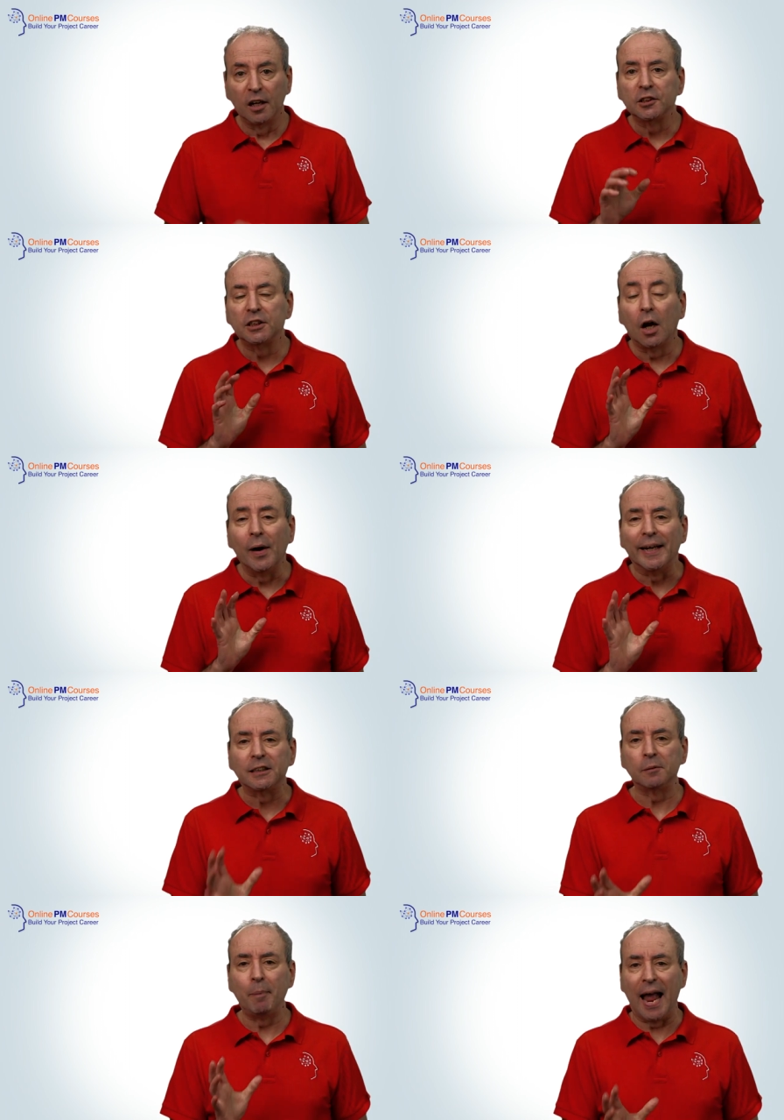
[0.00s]
So
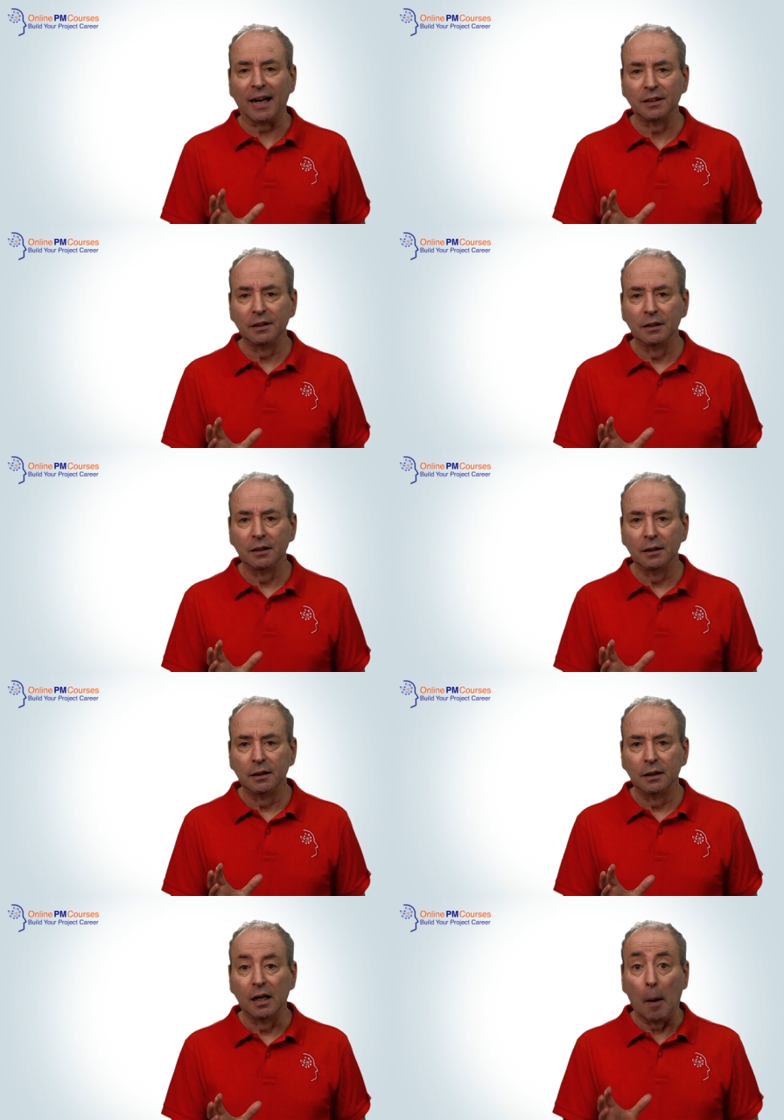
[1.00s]
expect,
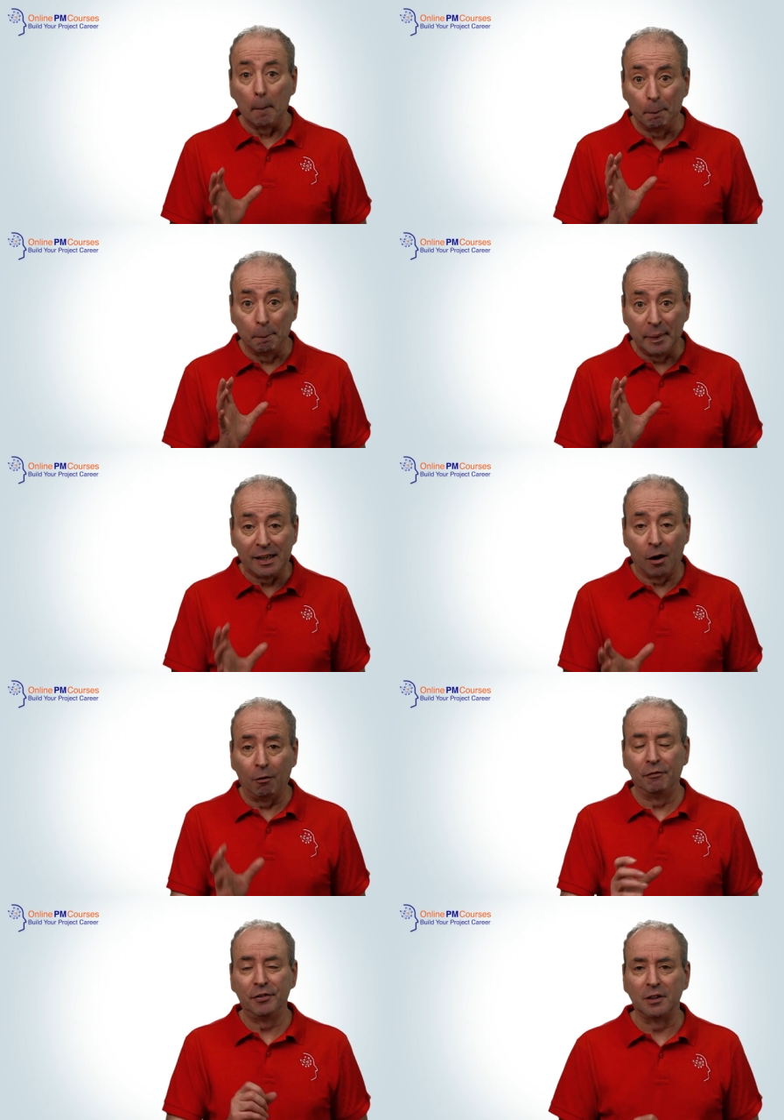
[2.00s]
be
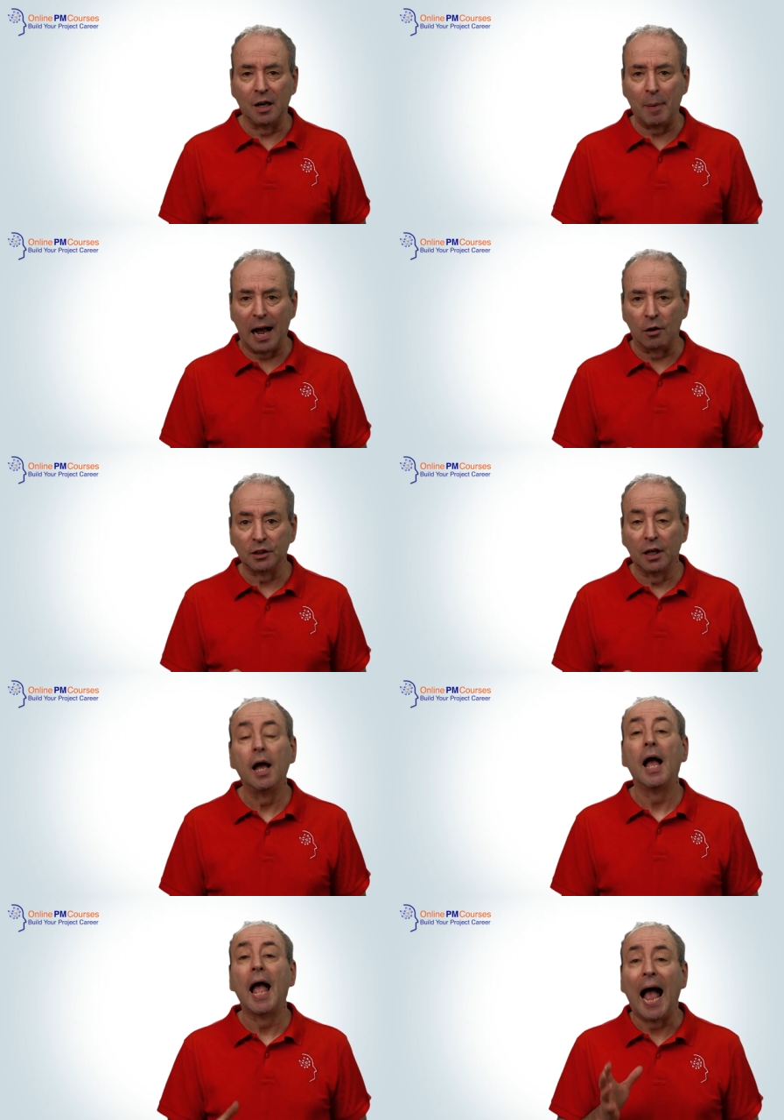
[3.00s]
confident about,
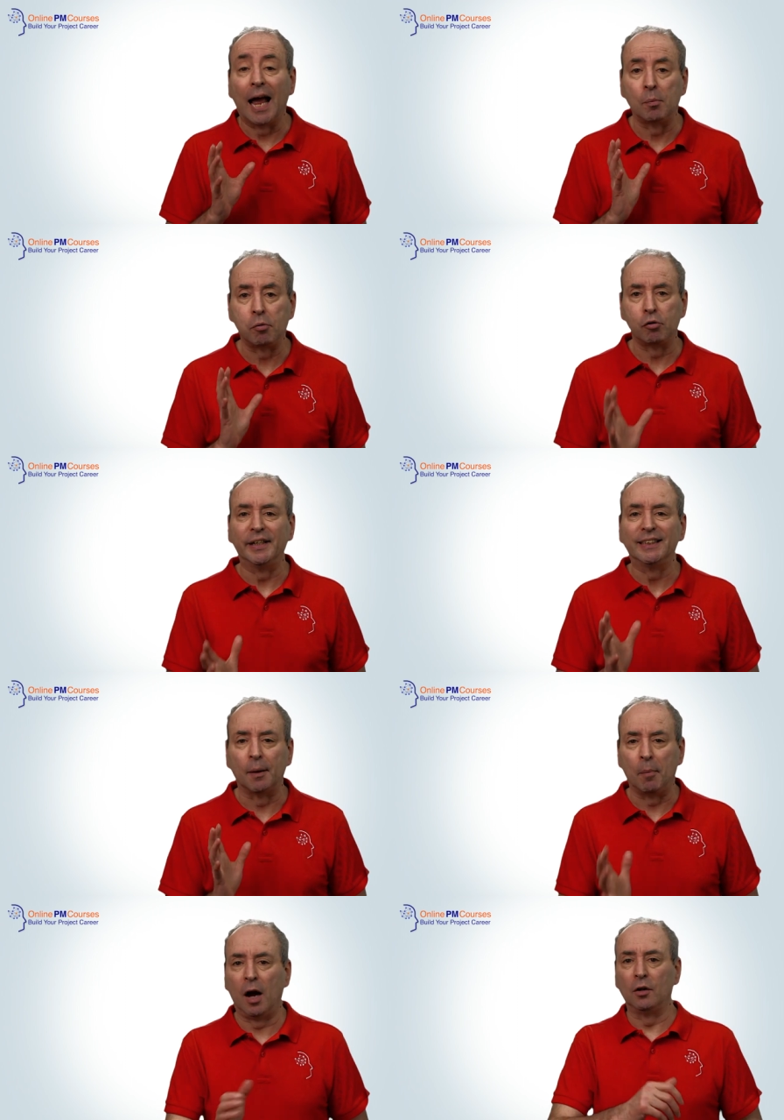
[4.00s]
and
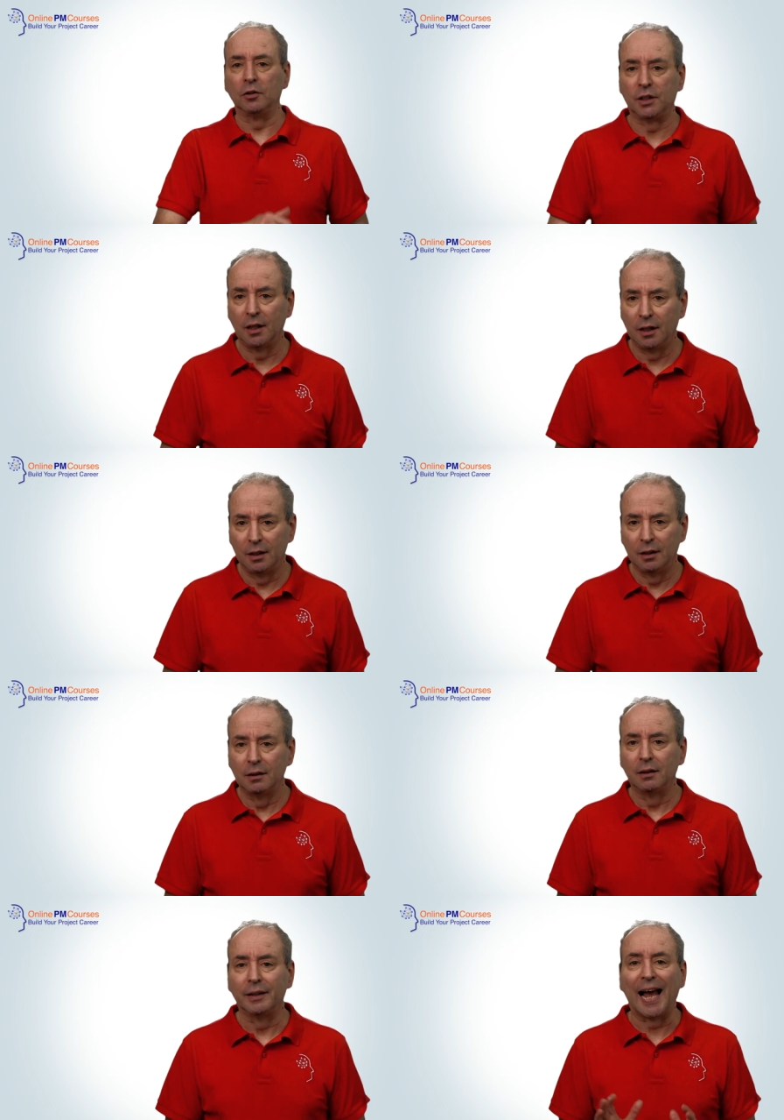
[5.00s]
presuppose
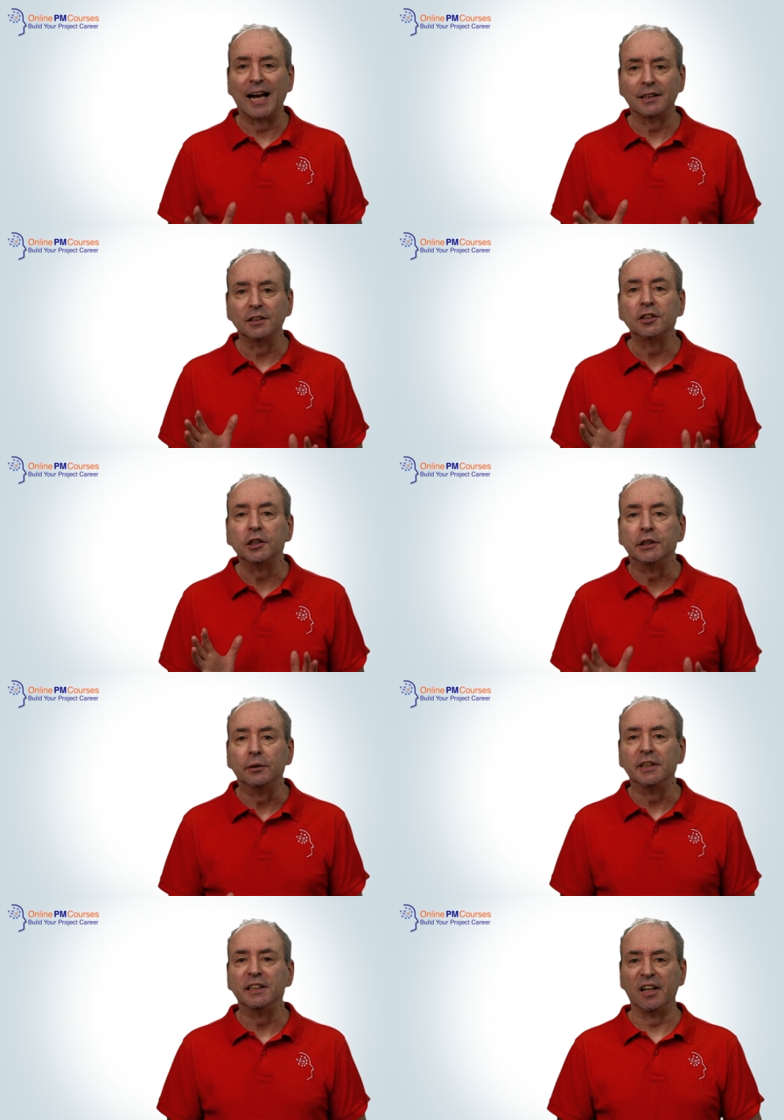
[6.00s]
the actions that
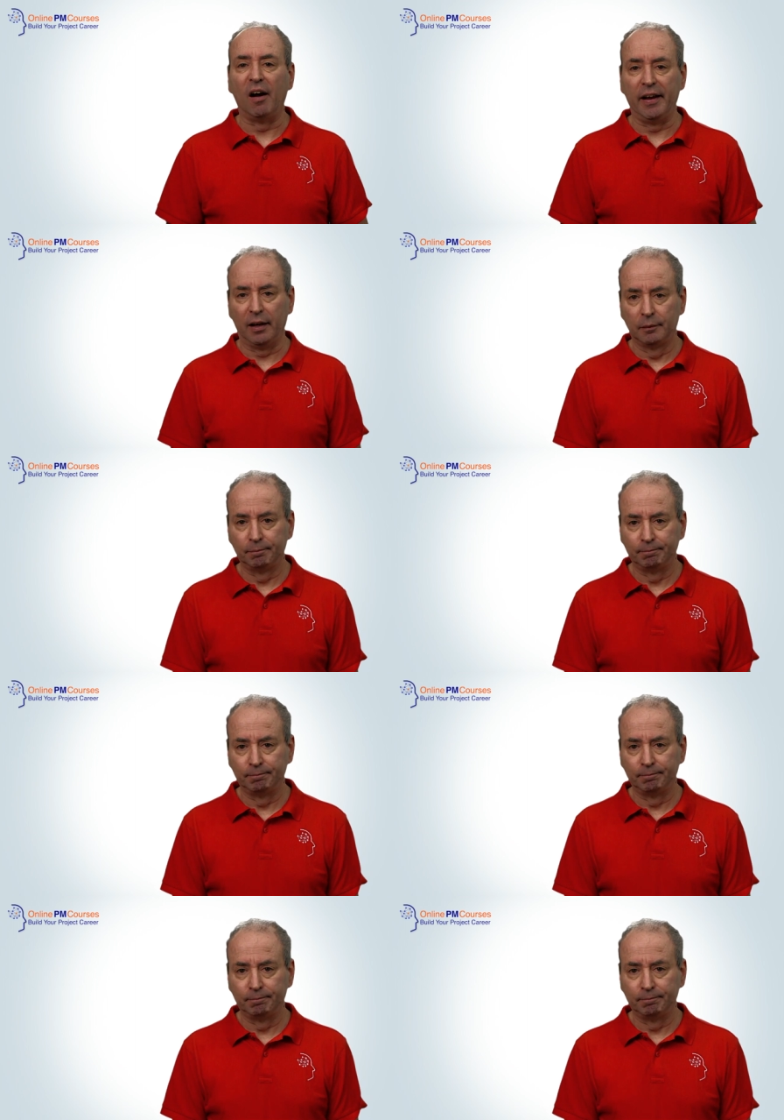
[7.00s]
you desire.